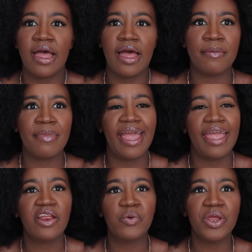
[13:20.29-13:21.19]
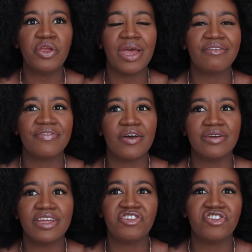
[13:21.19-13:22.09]
I hate when you have a
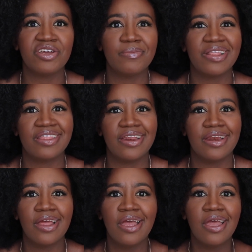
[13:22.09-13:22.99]
foundation but then